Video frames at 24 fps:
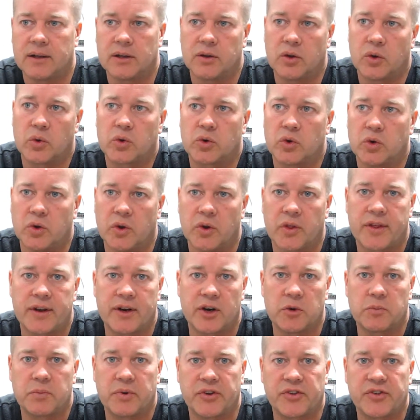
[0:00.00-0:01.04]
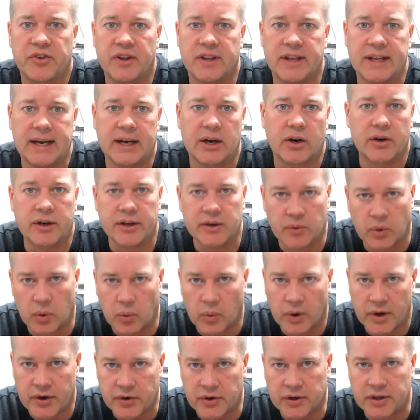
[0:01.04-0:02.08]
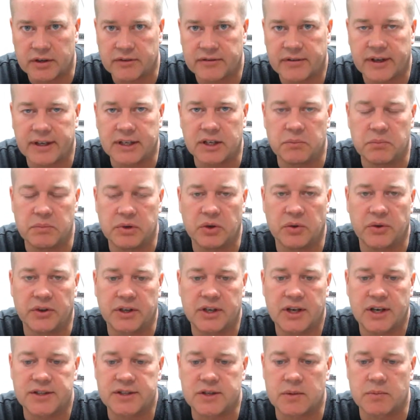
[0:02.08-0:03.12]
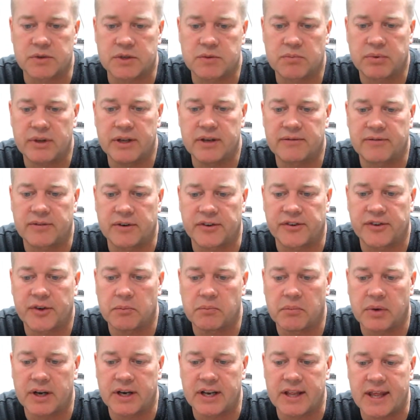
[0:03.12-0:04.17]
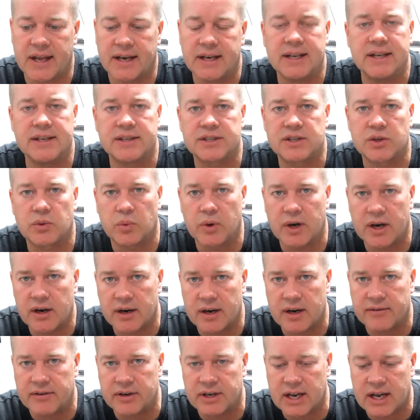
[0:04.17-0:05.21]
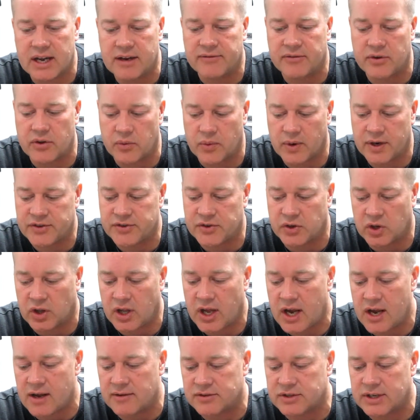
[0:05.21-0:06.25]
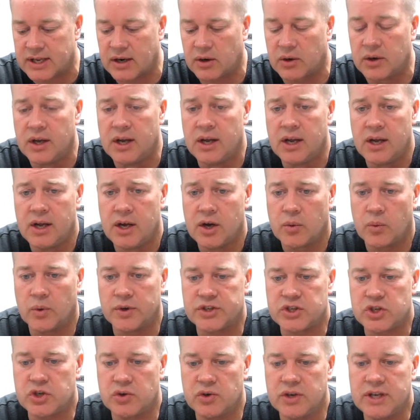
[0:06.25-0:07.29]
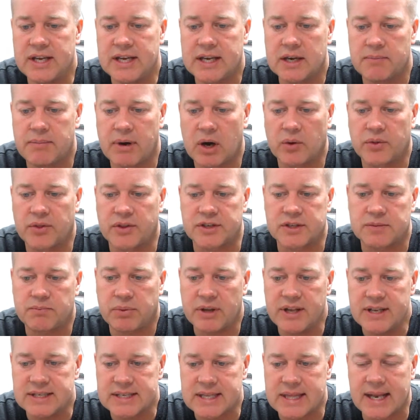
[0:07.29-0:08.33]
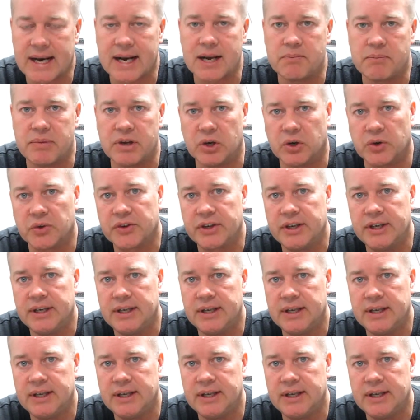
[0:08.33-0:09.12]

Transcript: Local therapists in the area were wondering if I could build a custom splint for somebody that needs to wear it every day for the rest of their lives. Now, what's unique about the splints that I build